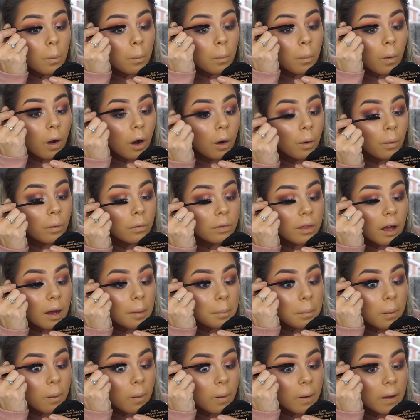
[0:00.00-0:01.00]
Whoa,
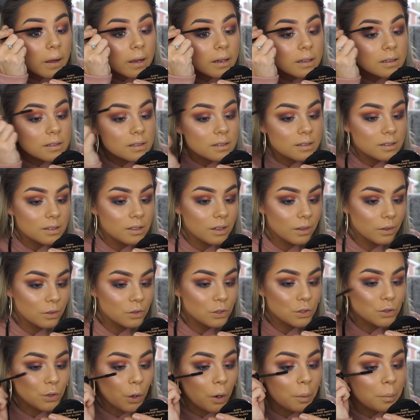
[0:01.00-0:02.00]
that applies
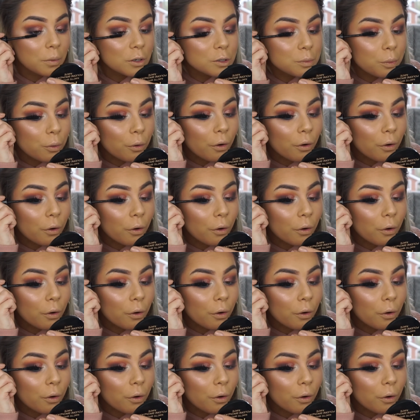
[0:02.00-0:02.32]
so much